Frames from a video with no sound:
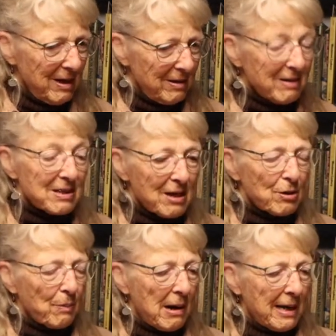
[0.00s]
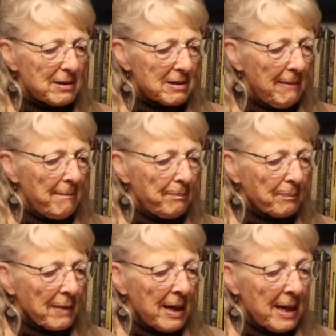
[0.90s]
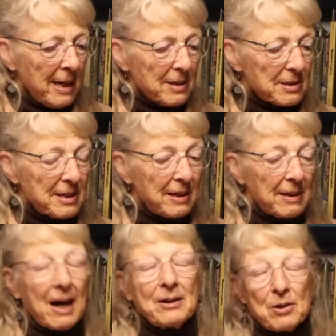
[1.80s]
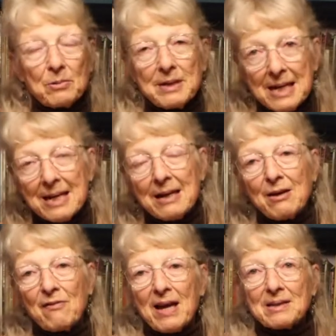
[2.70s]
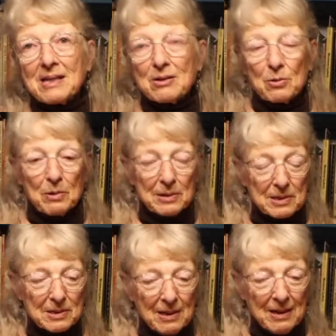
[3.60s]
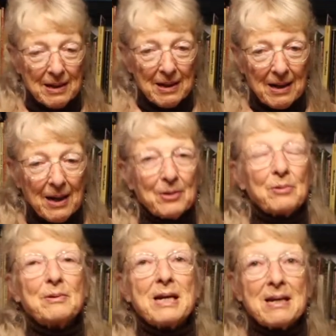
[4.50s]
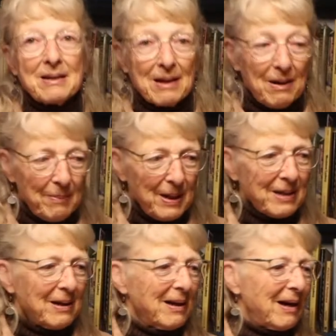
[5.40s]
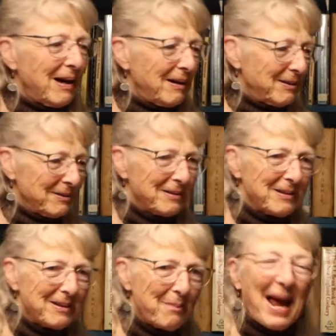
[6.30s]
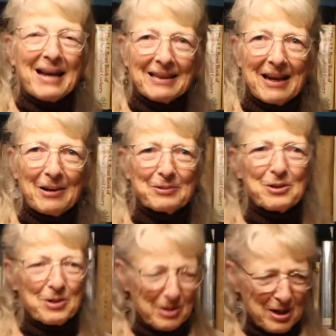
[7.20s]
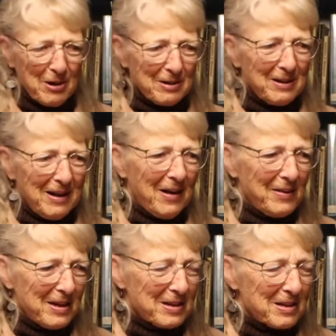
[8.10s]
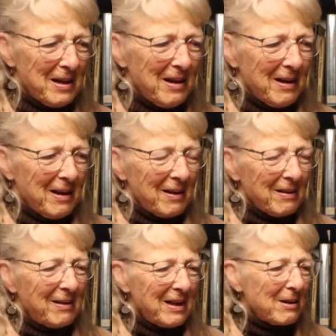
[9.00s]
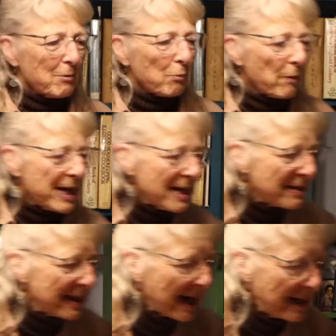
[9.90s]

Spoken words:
this enterprise is that I don't need any fancy tools. I don't need a big bank account to start on this. The reed that I